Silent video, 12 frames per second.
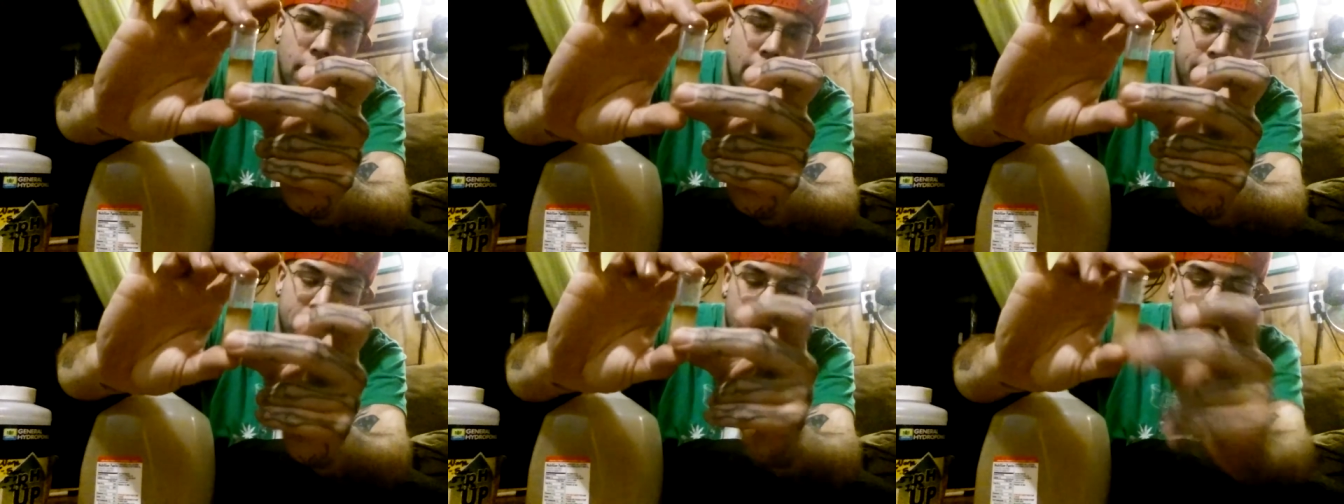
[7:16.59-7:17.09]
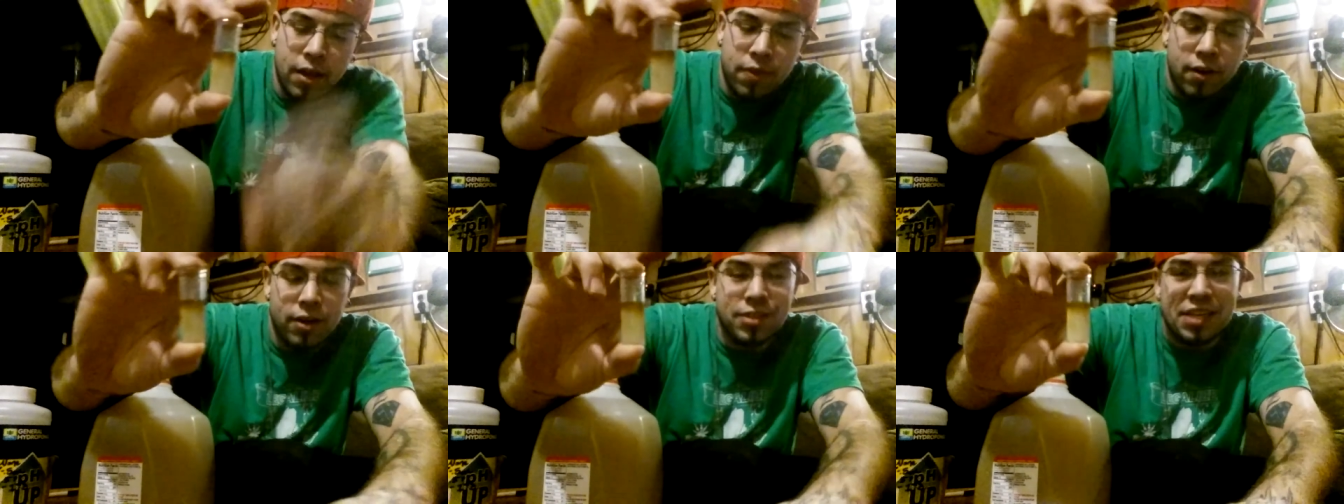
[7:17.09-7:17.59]
And then
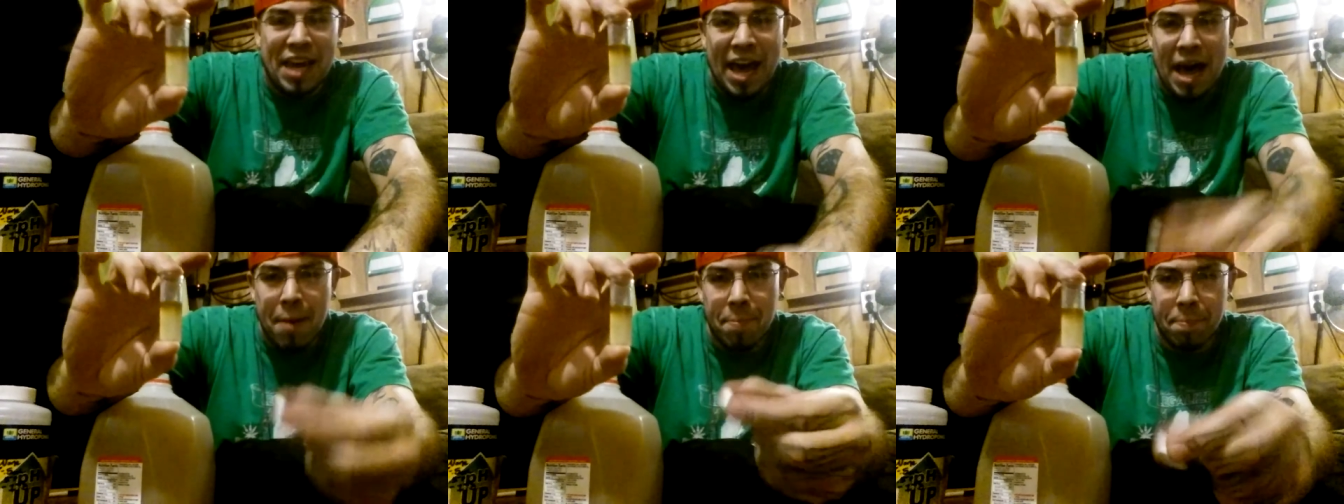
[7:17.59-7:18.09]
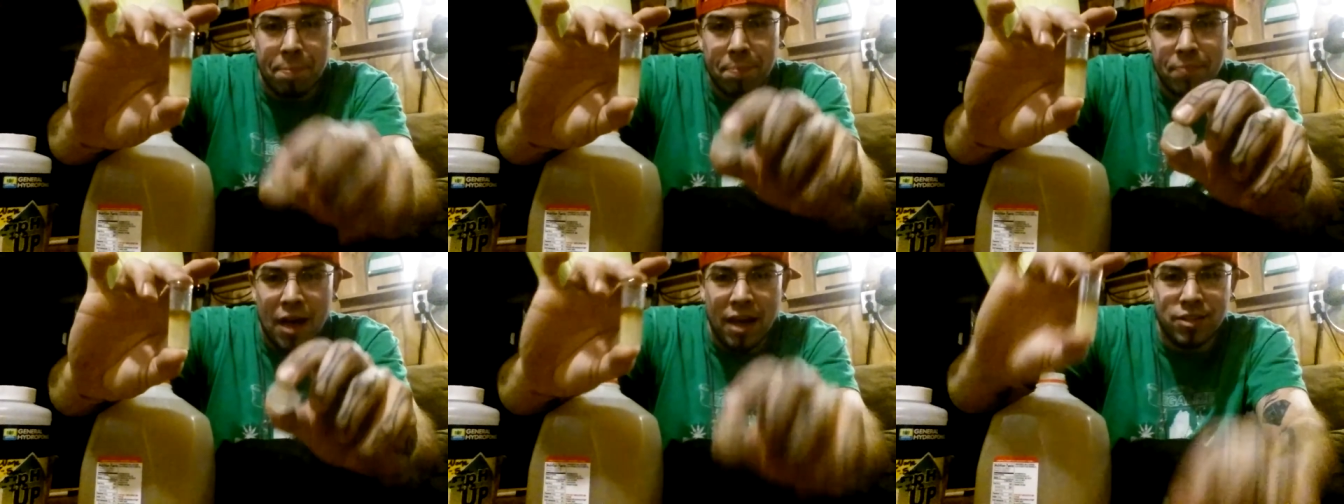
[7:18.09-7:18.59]
there is a cap.
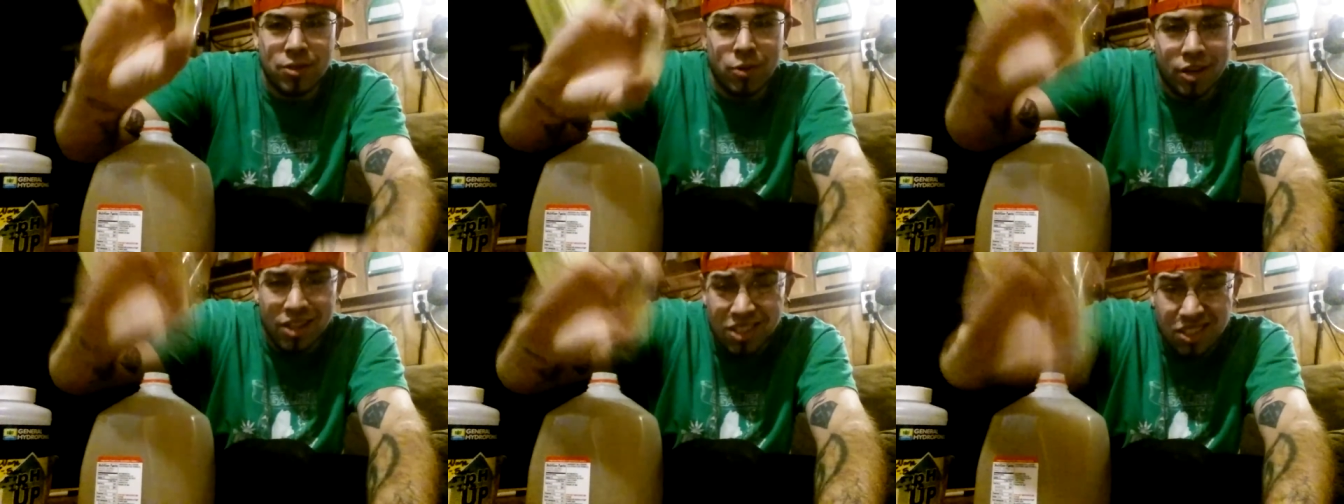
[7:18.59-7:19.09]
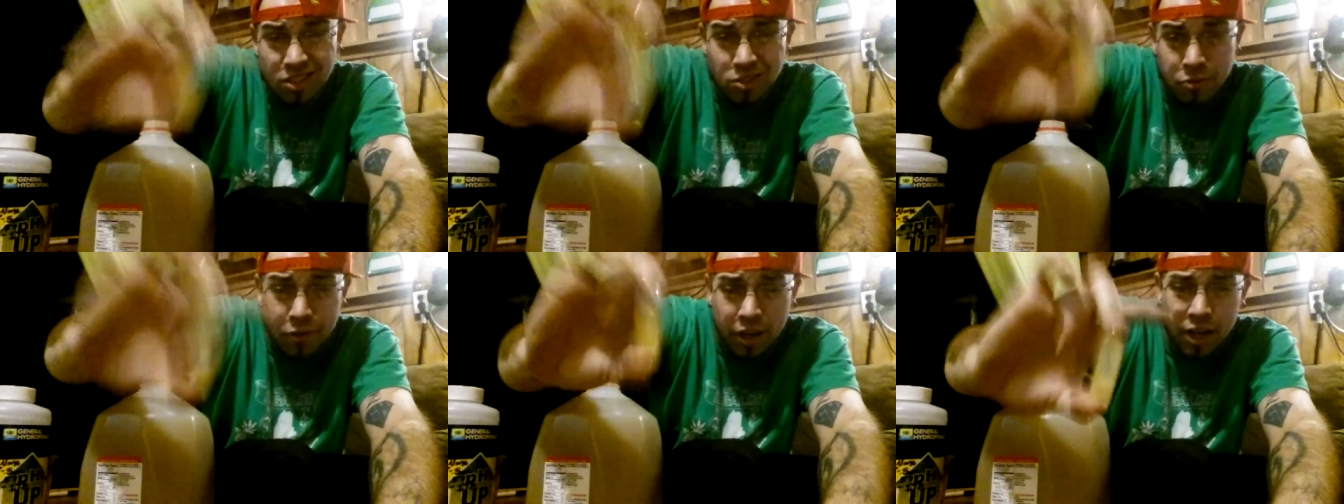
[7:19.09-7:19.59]
It's quicker just to
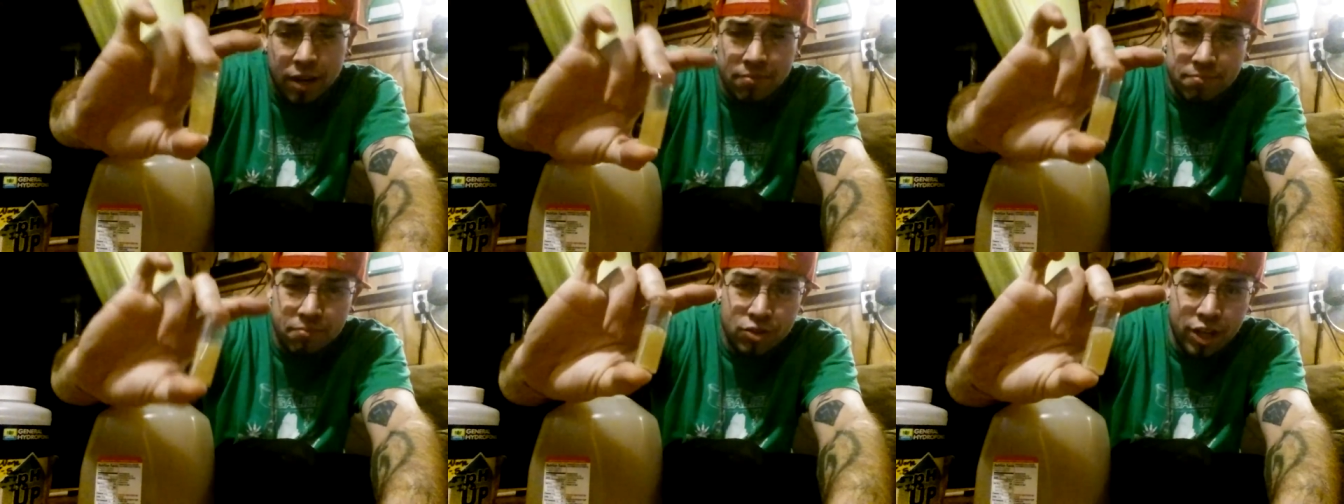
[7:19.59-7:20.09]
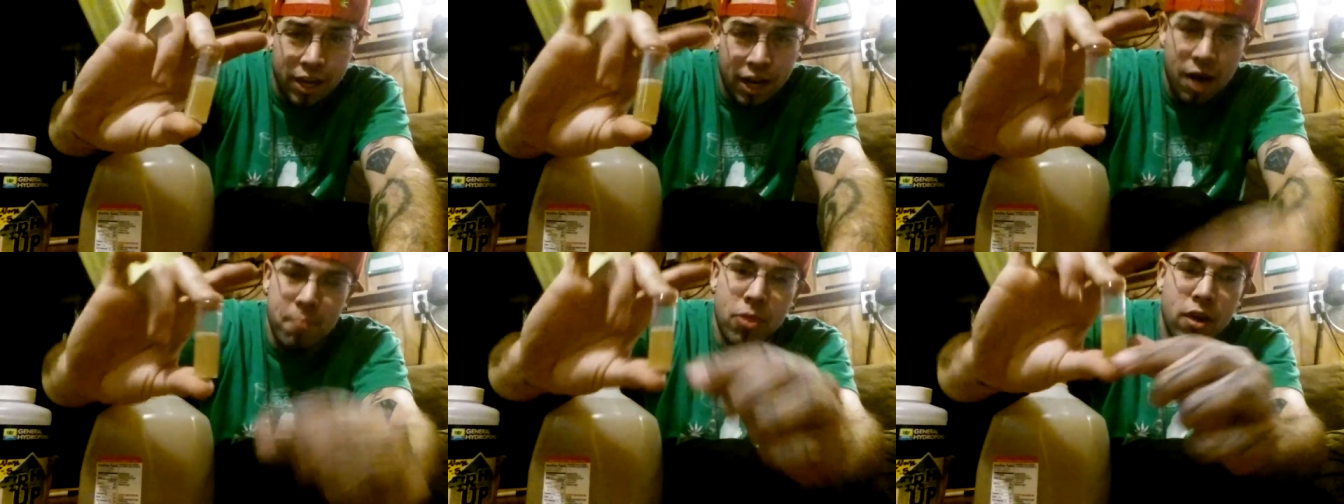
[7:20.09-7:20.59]
use your finger. Shake
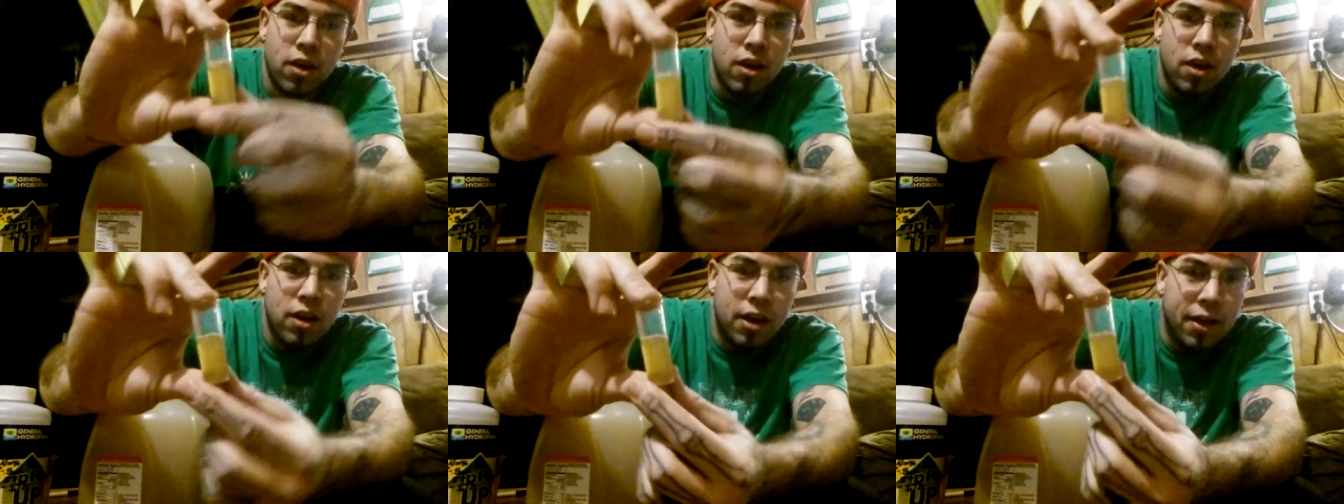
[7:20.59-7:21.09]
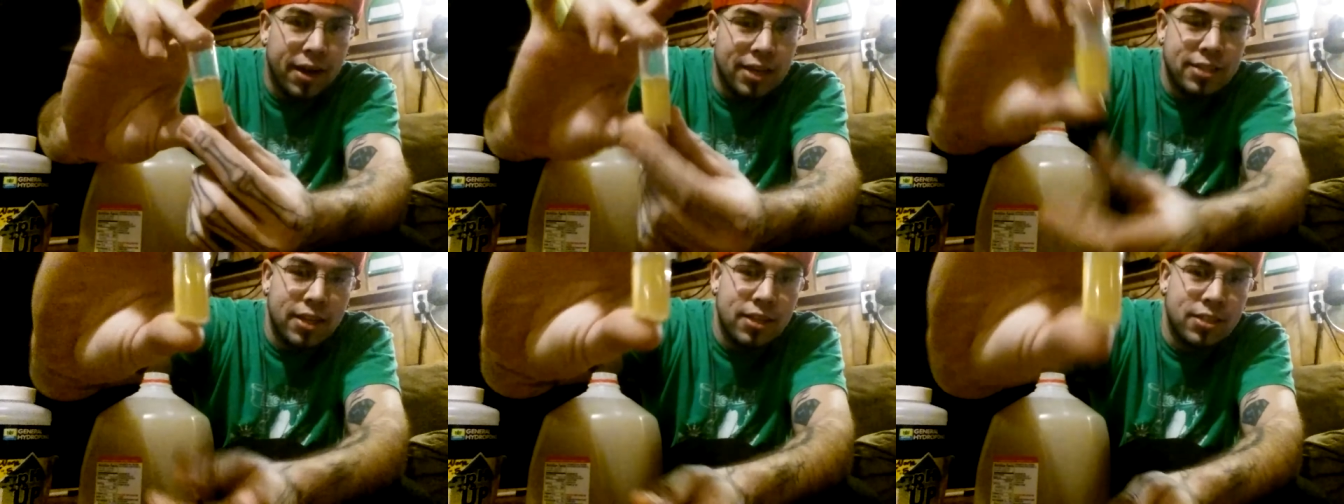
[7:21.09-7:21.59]
it up. Now, like I
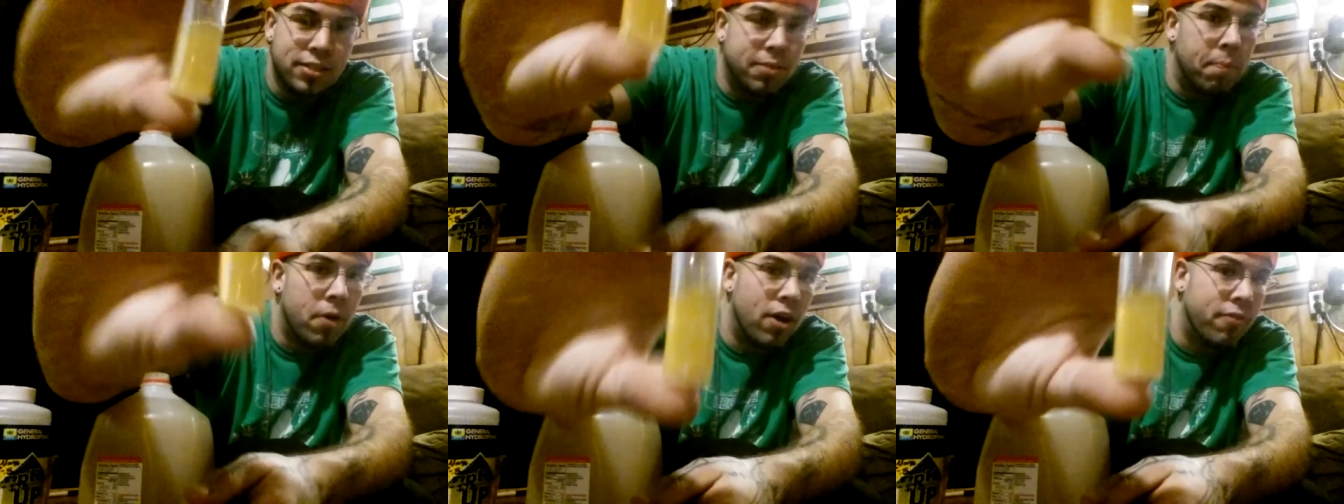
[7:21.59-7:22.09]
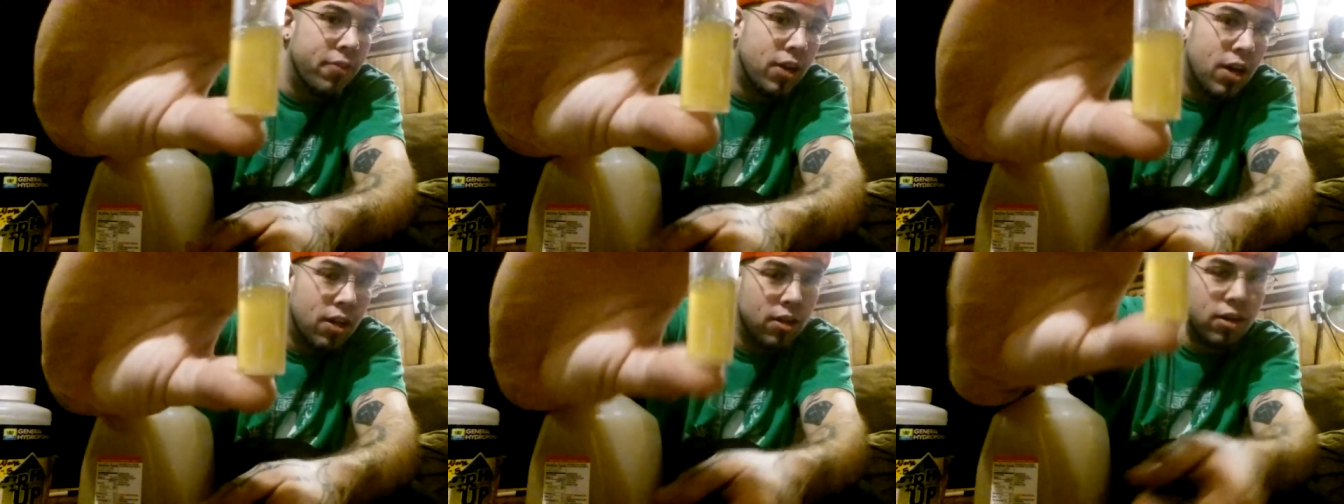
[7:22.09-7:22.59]
said, this is a perfect
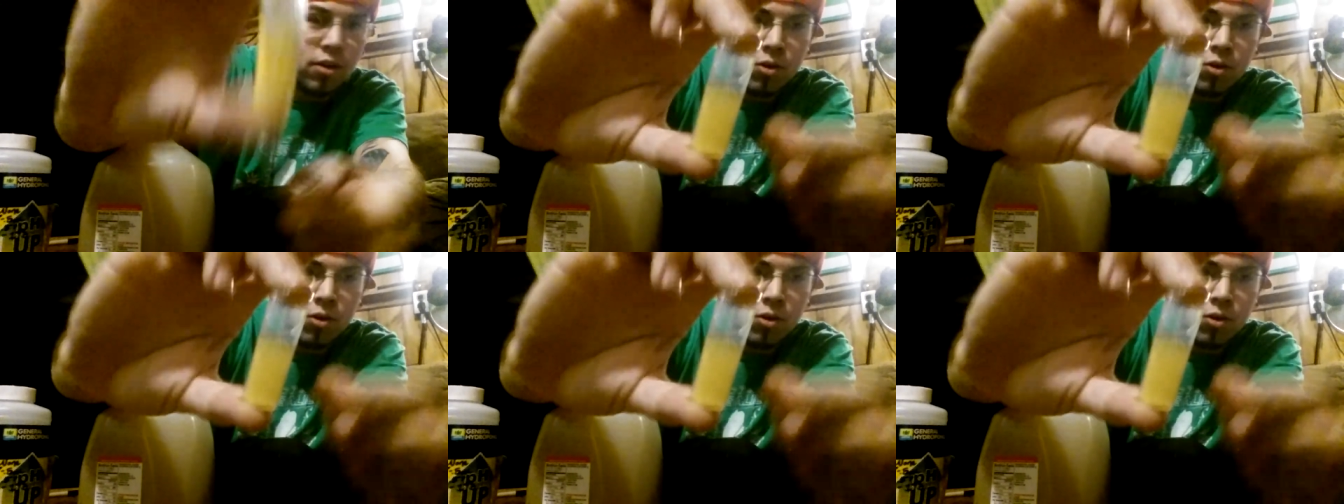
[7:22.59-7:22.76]
color.